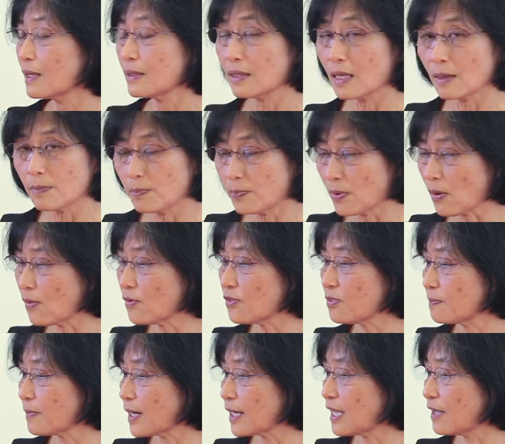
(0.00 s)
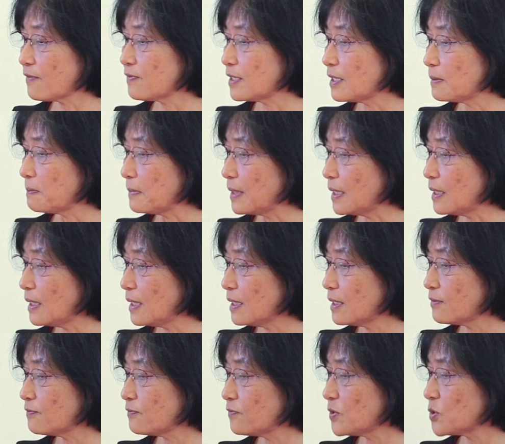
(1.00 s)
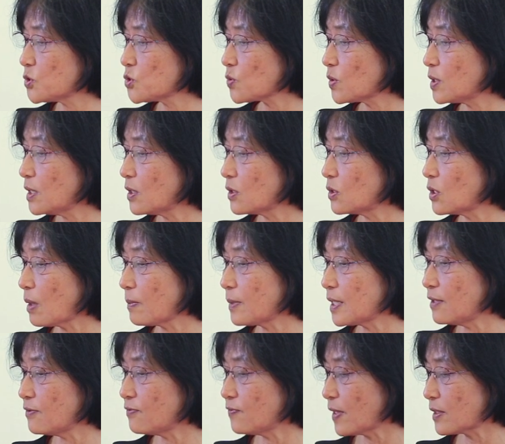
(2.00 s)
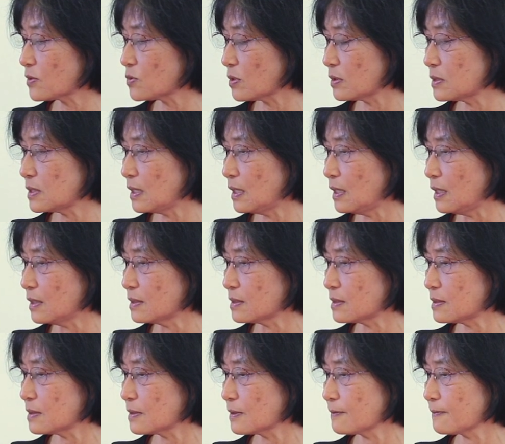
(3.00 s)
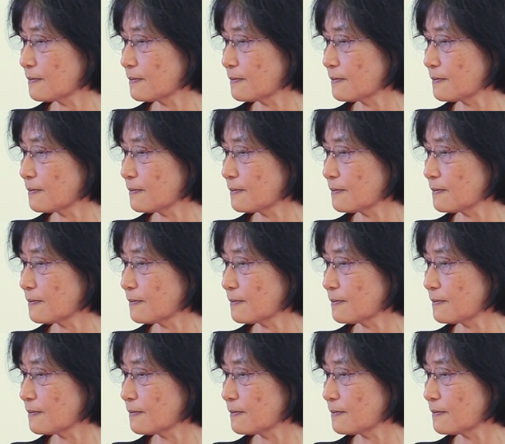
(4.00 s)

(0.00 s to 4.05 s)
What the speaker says: They both might have an immediate and future economic effect on teens.